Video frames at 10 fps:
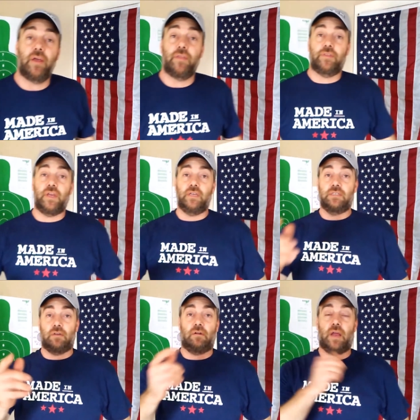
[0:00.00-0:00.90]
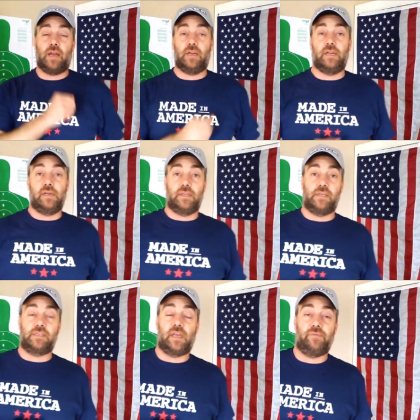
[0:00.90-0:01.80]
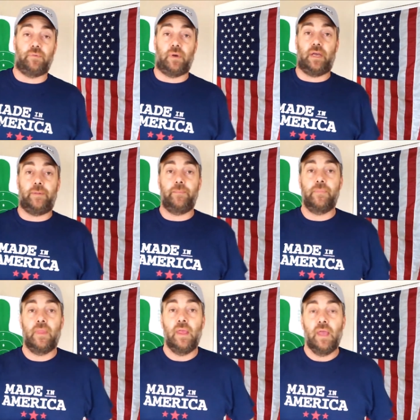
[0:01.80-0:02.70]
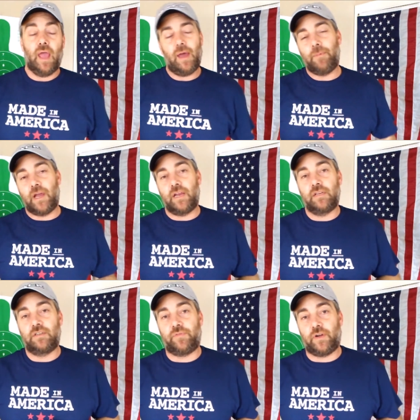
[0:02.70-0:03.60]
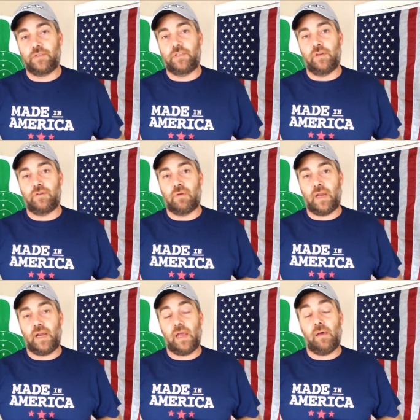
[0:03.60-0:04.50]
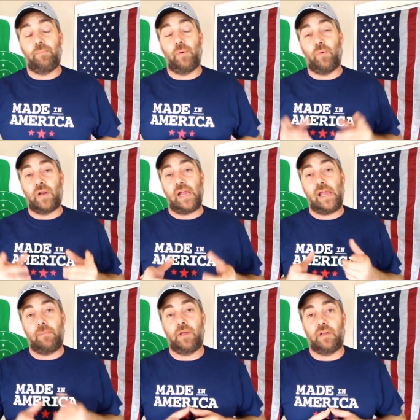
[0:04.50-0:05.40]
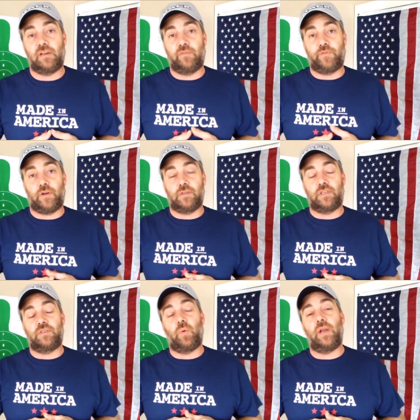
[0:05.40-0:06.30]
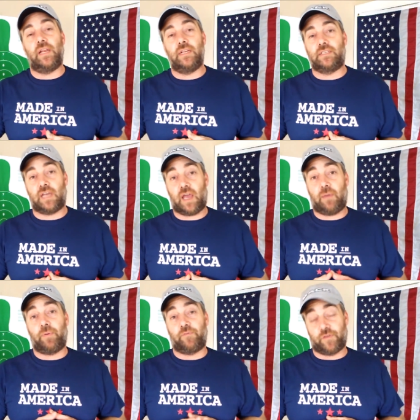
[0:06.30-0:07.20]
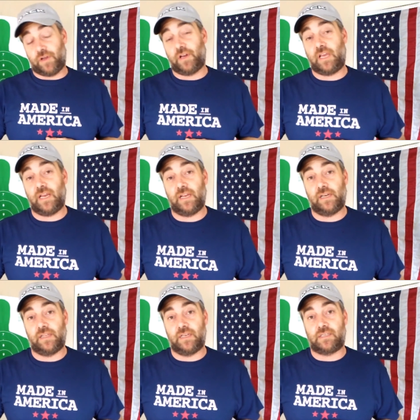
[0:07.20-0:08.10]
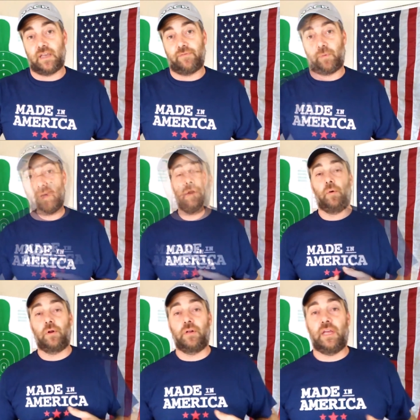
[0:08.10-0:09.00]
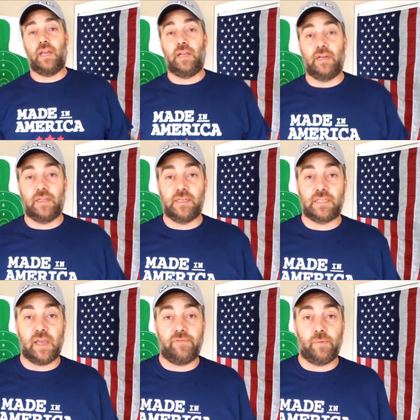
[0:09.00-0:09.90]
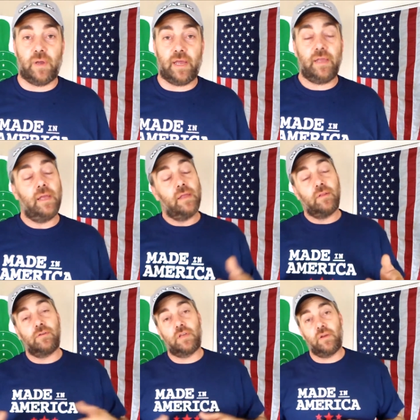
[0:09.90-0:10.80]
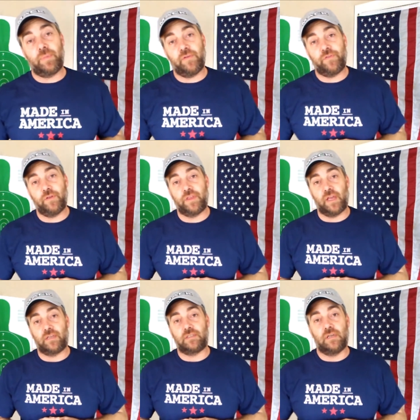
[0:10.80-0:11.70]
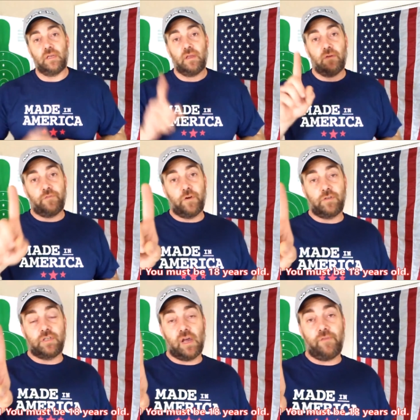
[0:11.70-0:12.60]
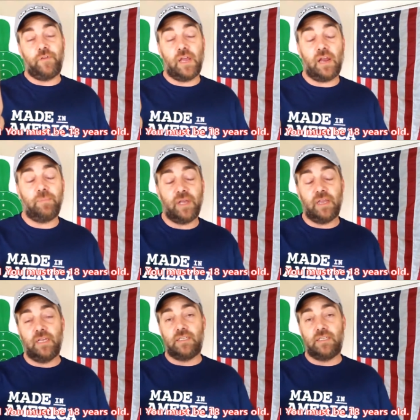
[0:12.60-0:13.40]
other things that are added into this giveaway. I'm not going to divulge those right now, but what I am going to divulge is what needs to happen for you to get into this giveaway. In order to get into this giveaway, there's going to be a few things. First off, you got to be at